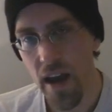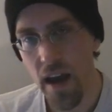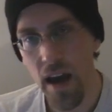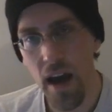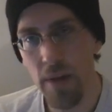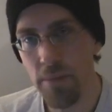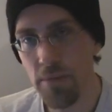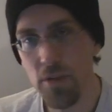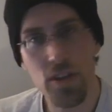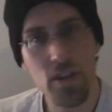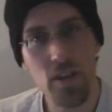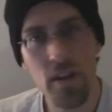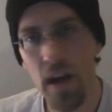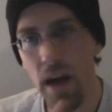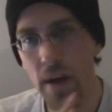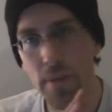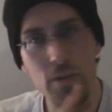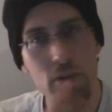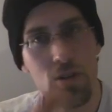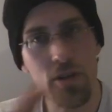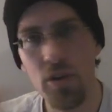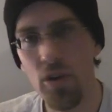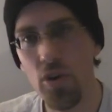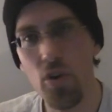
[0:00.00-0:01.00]
Now, I'm just gonna
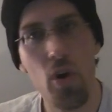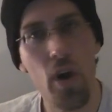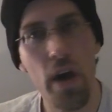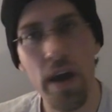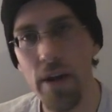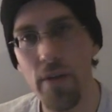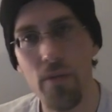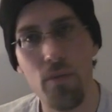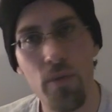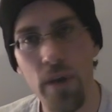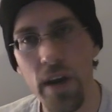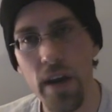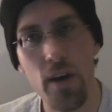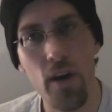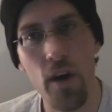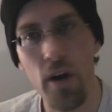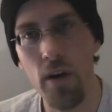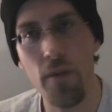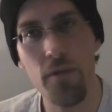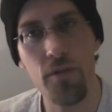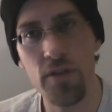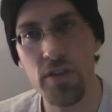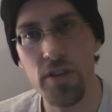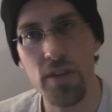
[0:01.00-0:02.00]
I'm just gonna go ahead and read
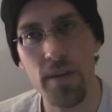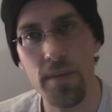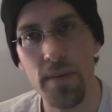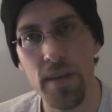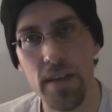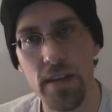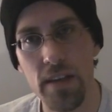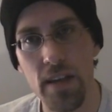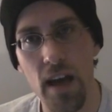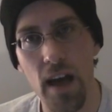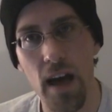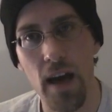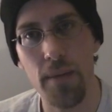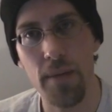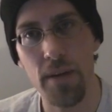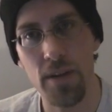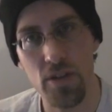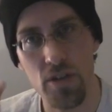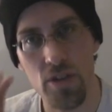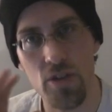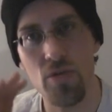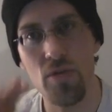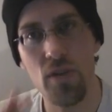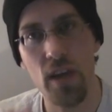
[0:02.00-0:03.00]
over some of these
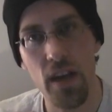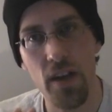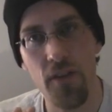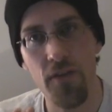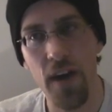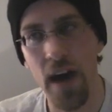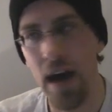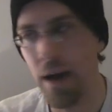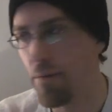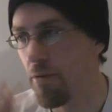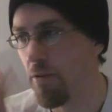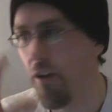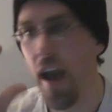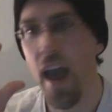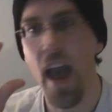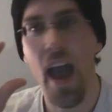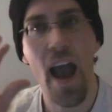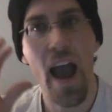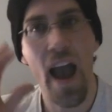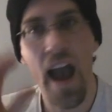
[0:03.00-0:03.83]
comments so you get a vibe of